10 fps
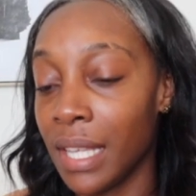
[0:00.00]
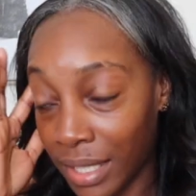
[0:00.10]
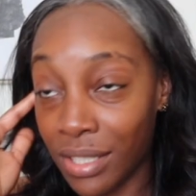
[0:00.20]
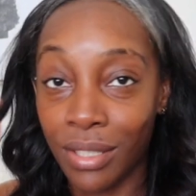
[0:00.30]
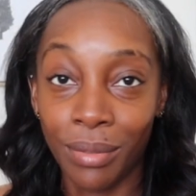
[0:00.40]

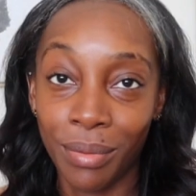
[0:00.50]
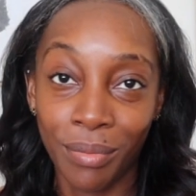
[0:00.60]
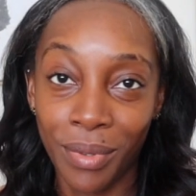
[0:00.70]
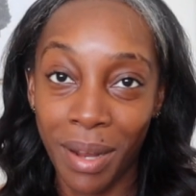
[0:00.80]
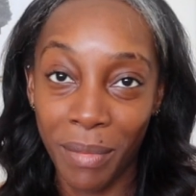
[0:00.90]
That's just
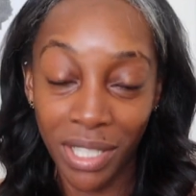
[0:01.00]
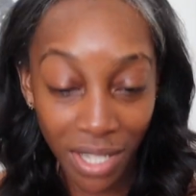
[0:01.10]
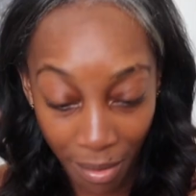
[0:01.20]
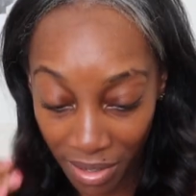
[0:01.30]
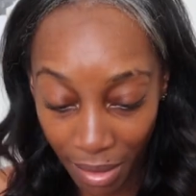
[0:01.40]
where I'm at,
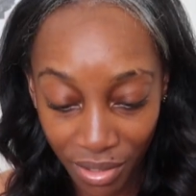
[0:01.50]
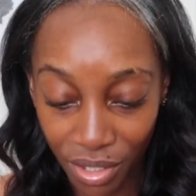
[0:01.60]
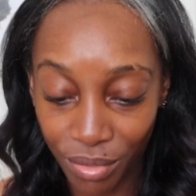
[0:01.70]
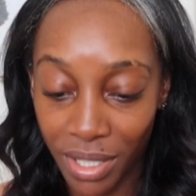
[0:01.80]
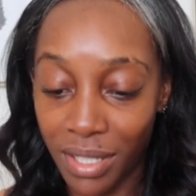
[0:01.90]
y'all. But I was
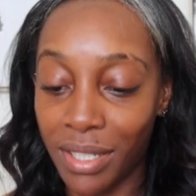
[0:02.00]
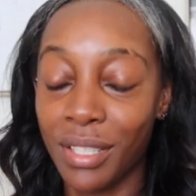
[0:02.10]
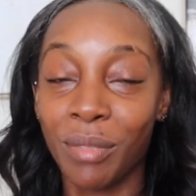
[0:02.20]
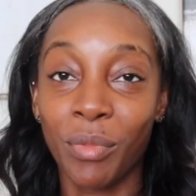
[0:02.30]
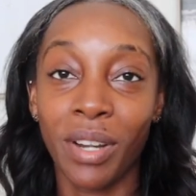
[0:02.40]
just reading
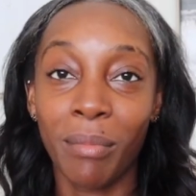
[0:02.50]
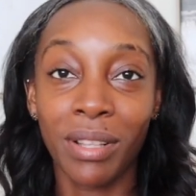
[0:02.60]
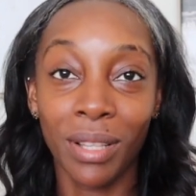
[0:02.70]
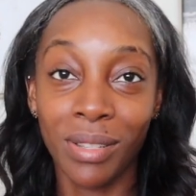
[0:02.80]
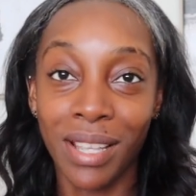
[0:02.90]
this morning. I'm gonna
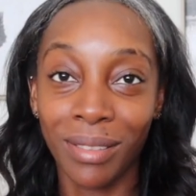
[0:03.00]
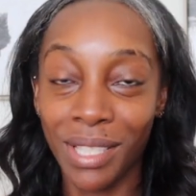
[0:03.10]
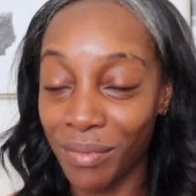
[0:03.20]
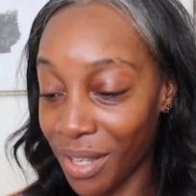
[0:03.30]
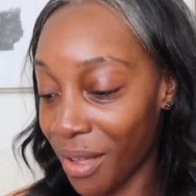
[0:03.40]
close out
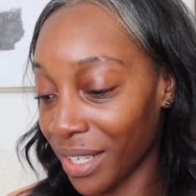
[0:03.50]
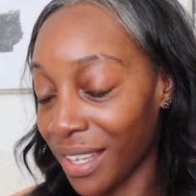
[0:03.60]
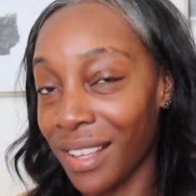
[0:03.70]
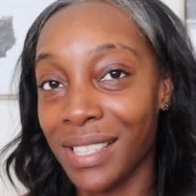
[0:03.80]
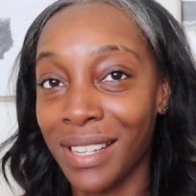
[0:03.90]
this vlog,
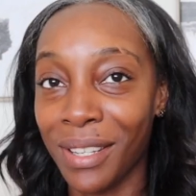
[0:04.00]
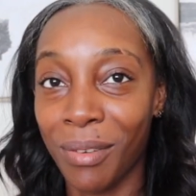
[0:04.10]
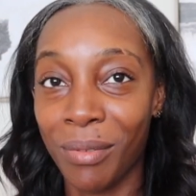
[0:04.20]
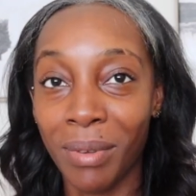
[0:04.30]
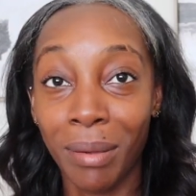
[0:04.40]
y'all, because I
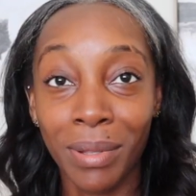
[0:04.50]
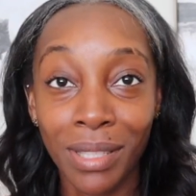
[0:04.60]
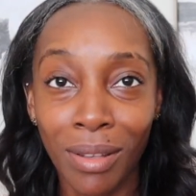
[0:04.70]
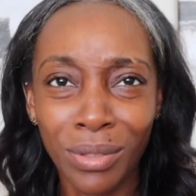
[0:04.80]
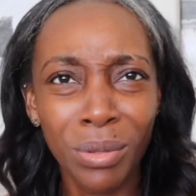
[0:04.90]
know I've been
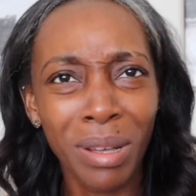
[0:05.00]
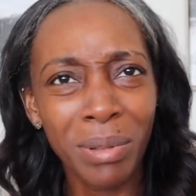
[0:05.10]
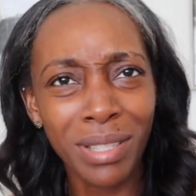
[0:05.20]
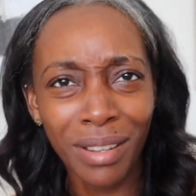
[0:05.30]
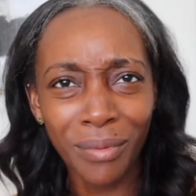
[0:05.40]

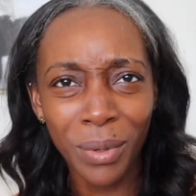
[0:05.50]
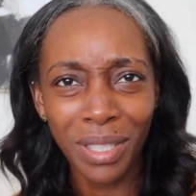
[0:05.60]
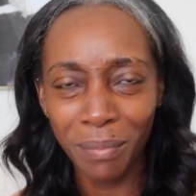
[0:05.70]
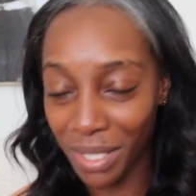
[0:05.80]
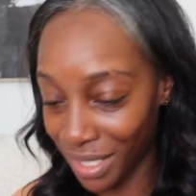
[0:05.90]
talking for a
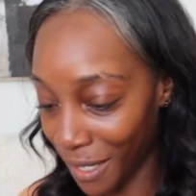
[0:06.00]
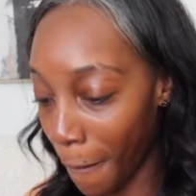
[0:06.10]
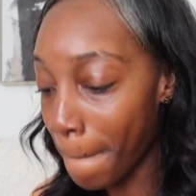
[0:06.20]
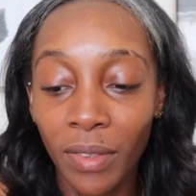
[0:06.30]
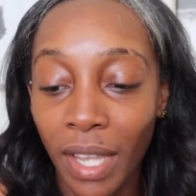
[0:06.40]
little minute now.
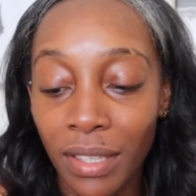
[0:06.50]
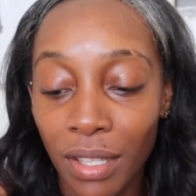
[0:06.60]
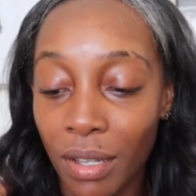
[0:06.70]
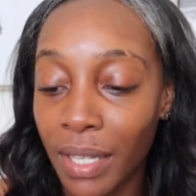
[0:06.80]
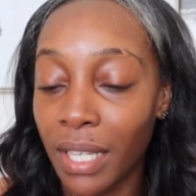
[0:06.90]
I have to
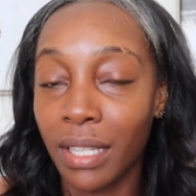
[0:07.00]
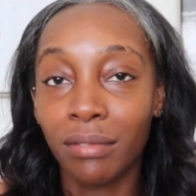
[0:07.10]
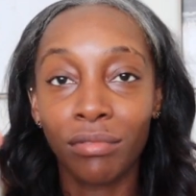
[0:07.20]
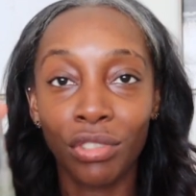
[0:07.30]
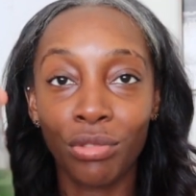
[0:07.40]
go
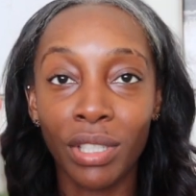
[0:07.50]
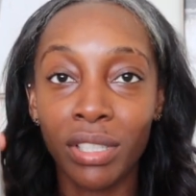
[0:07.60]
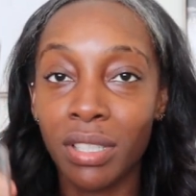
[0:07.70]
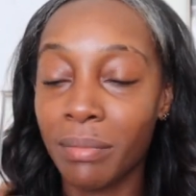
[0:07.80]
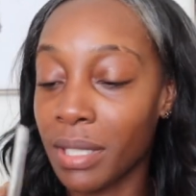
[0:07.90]
ahead, drink
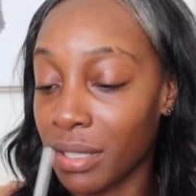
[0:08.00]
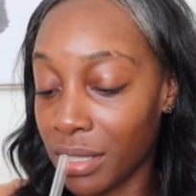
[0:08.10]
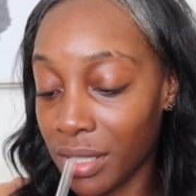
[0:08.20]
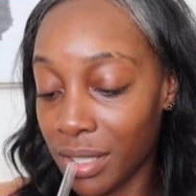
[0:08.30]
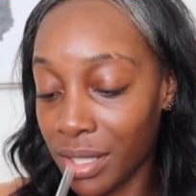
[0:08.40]
up,
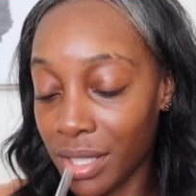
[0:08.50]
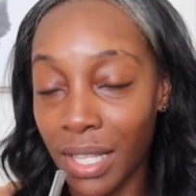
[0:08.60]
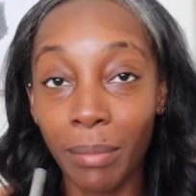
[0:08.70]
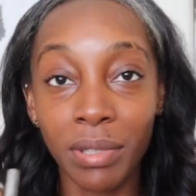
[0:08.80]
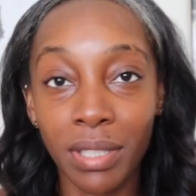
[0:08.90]
because
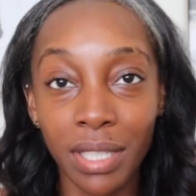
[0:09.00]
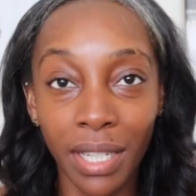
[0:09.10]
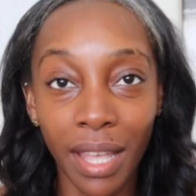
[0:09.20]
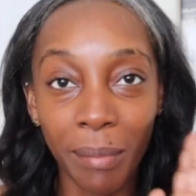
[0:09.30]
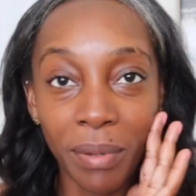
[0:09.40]
I'm just
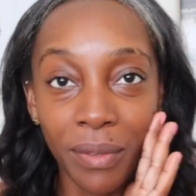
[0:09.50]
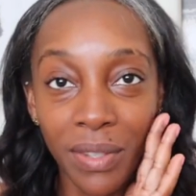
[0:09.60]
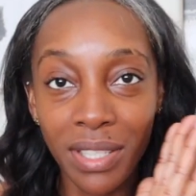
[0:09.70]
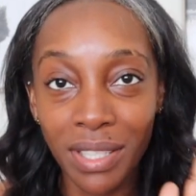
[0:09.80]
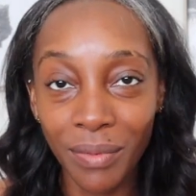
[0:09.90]
looking at how
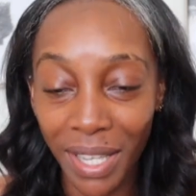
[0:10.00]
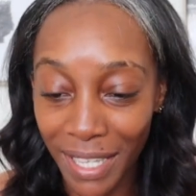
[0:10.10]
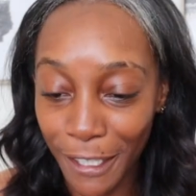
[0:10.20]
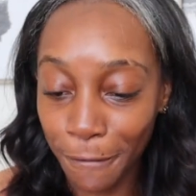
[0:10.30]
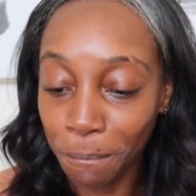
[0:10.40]
puffy and stuff I
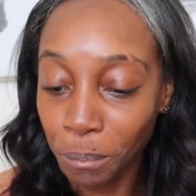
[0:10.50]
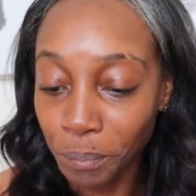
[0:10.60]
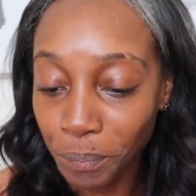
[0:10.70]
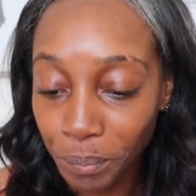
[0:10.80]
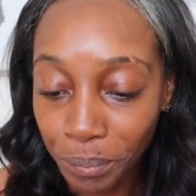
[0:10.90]
am.
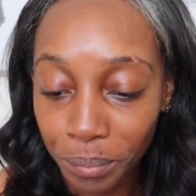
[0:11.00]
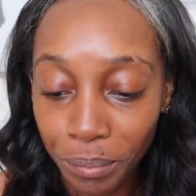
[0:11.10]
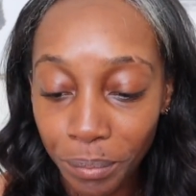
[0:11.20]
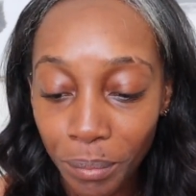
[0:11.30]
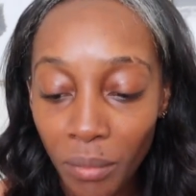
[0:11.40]

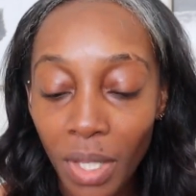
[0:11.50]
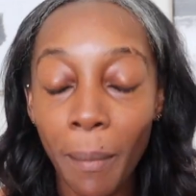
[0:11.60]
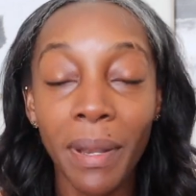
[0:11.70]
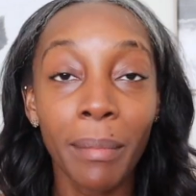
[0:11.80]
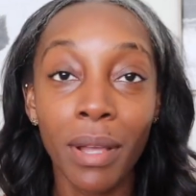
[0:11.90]

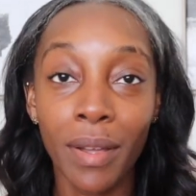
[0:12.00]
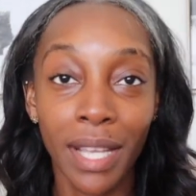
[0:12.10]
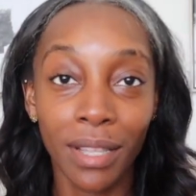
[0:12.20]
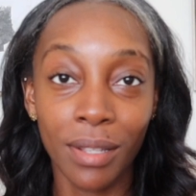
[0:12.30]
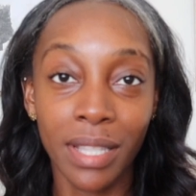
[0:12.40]
But I'm going ahead
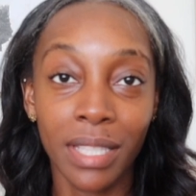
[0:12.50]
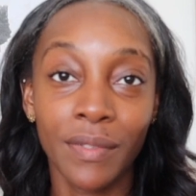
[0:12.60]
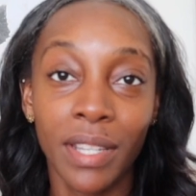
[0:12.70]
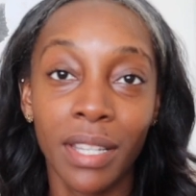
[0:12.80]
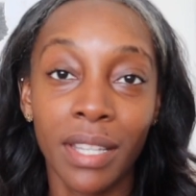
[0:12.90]
and close out this
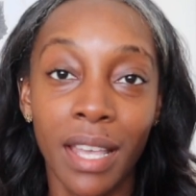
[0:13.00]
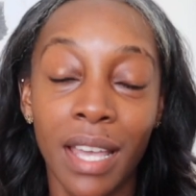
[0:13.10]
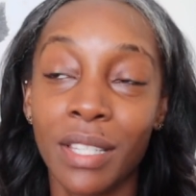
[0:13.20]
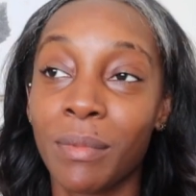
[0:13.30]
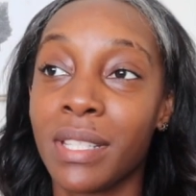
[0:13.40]
video, y'all.
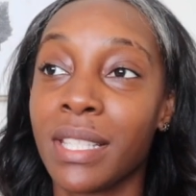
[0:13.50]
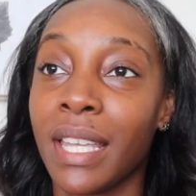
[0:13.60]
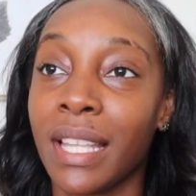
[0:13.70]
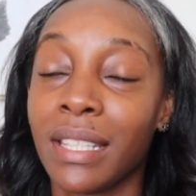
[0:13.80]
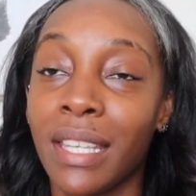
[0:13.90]
I just want to
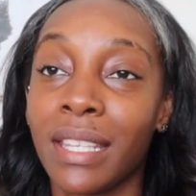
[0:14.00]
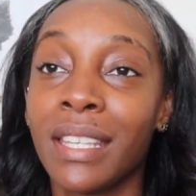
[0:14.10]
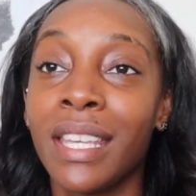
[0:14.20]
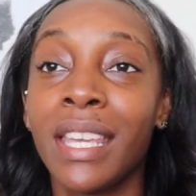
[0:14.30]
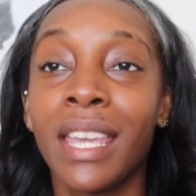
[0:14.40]
say I thank
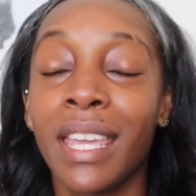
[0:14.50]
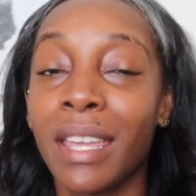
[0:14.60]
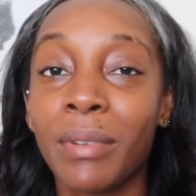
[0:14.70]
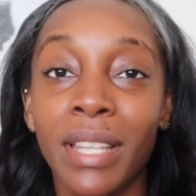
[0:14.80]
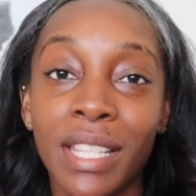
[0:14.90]

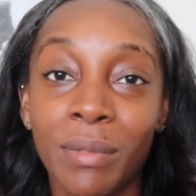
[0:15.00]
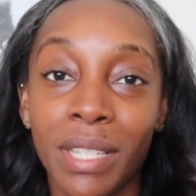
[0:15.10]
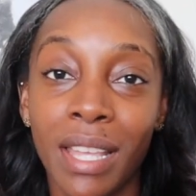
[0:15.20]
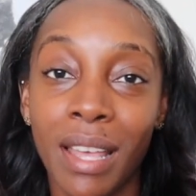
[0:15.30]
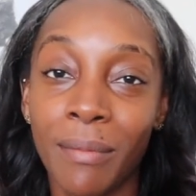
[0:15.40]
every last one
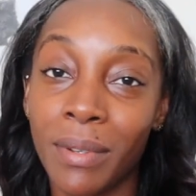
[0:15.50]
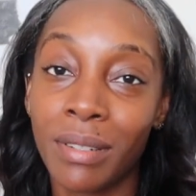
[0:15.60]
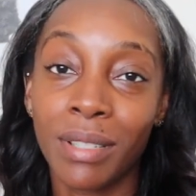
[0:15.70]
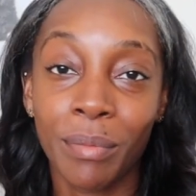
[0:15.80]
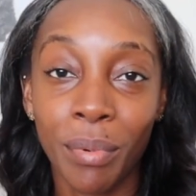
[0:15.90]
of y'all
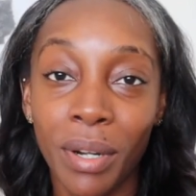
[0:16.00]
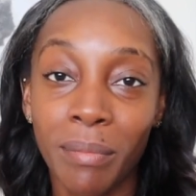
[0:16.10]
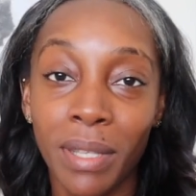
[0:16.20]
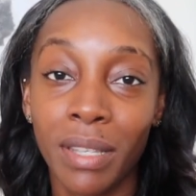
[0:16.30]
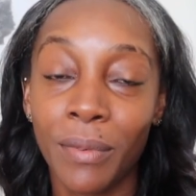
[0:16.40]
for
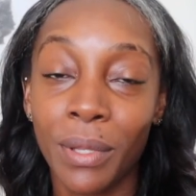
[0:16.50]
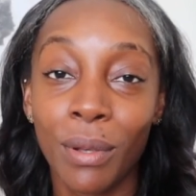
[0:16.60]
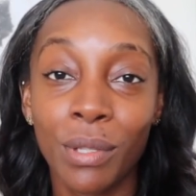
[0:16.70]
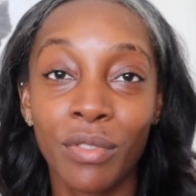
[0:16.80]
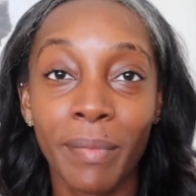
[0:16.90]
supporting me, for
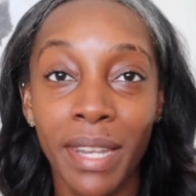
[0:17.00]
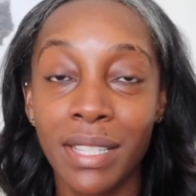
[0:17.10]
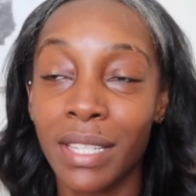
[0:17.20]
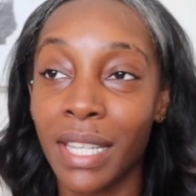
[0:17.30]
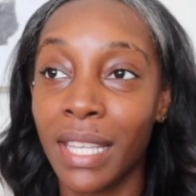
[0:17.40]
those who've made it
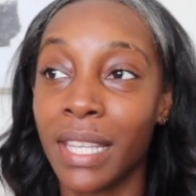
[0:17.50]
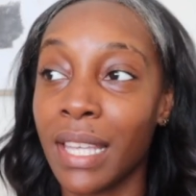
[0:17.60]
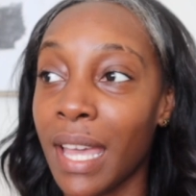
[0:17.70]
to the end.